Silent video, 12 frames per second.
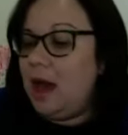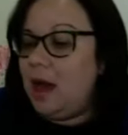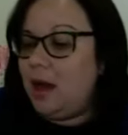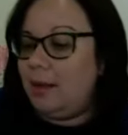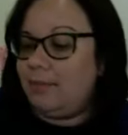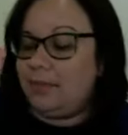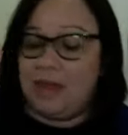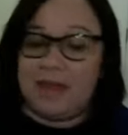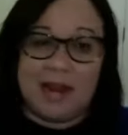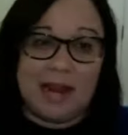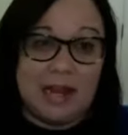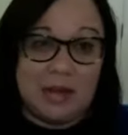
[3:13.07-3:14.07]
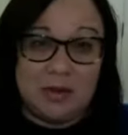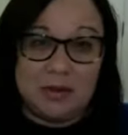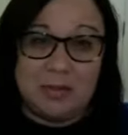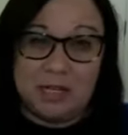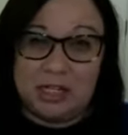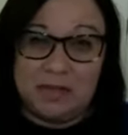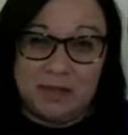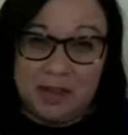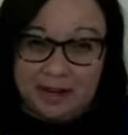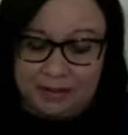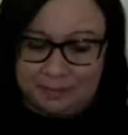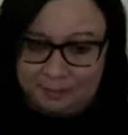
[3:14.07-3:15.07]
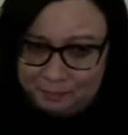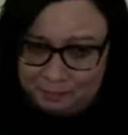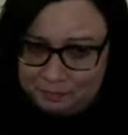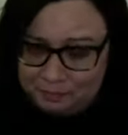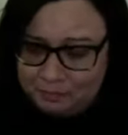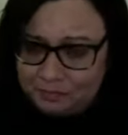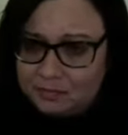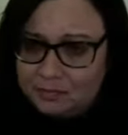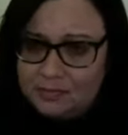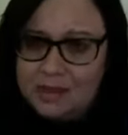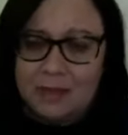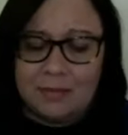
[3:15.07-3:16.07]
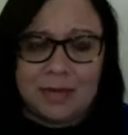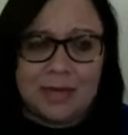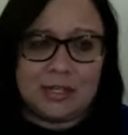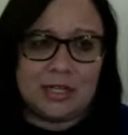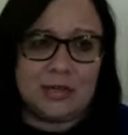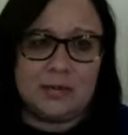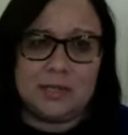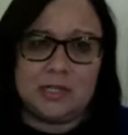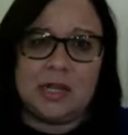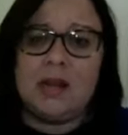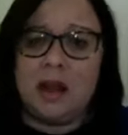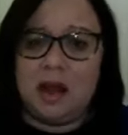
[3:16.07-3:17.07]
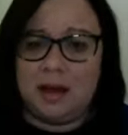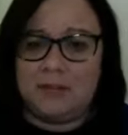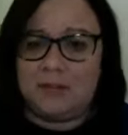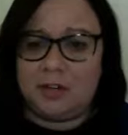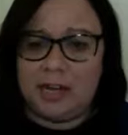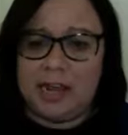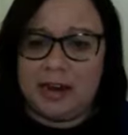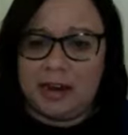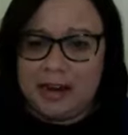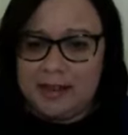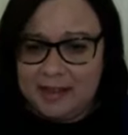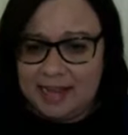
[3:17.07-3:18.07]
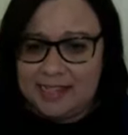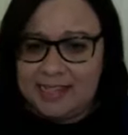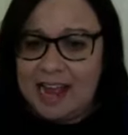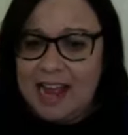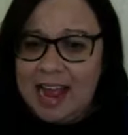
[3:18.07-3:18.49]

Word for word: Um, and then I use a bunch of their bigger totes um, for carrying things.